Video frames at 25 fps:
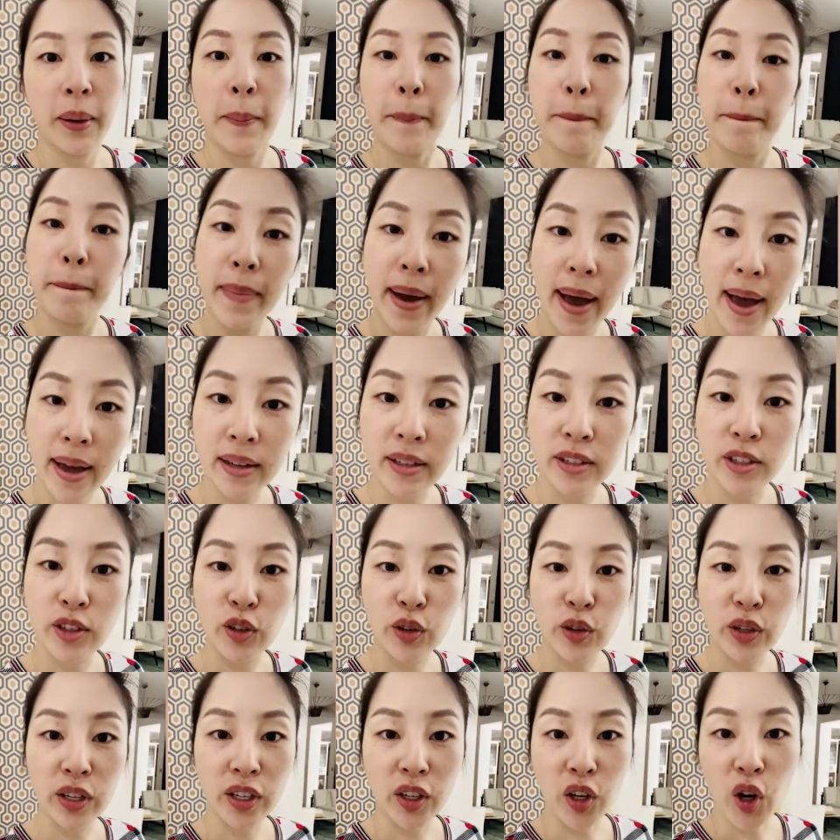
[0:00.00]

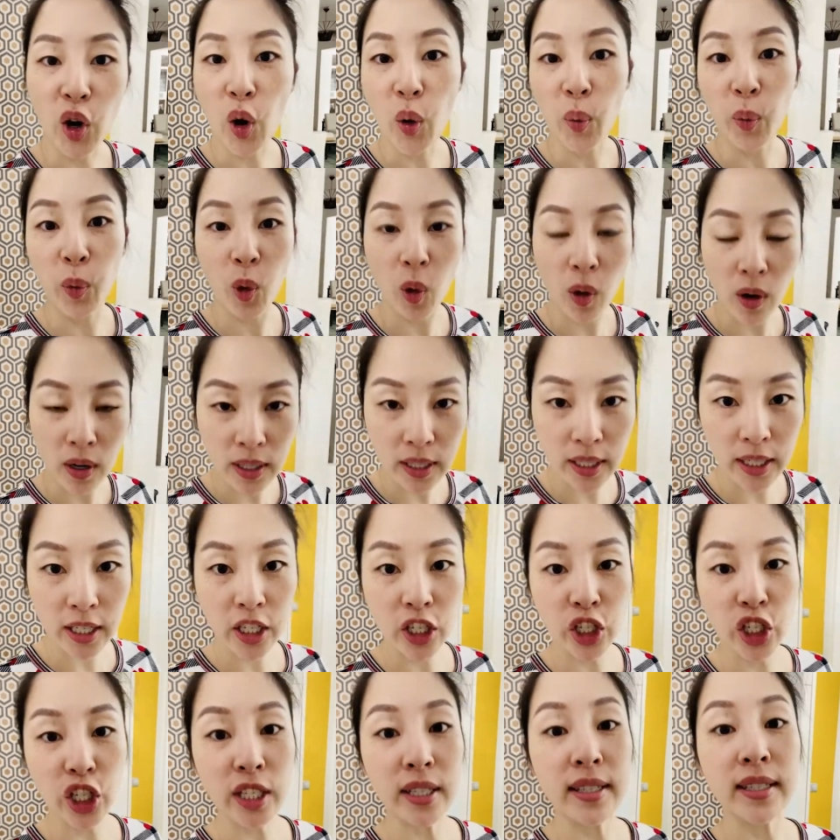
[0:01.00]
mandatory home quarantine,
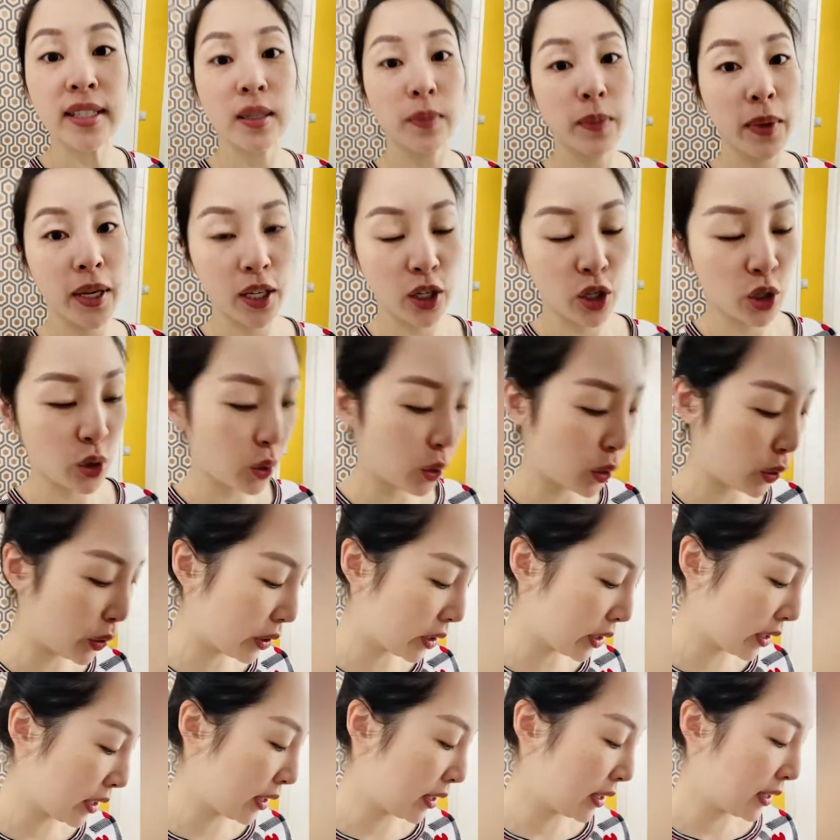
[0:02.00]
just to make
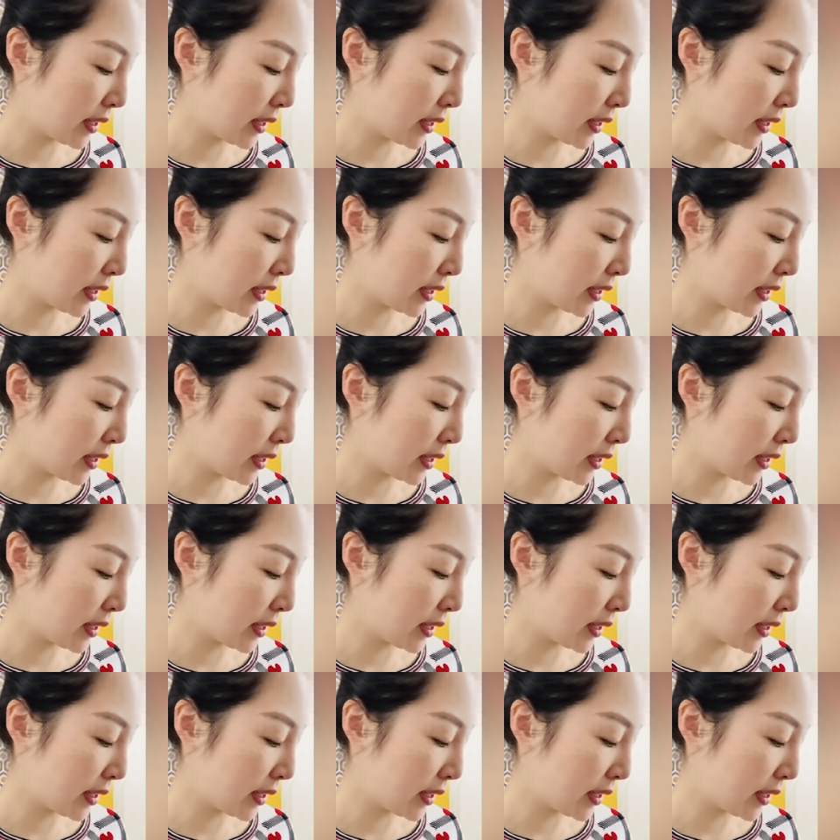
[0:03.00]
sure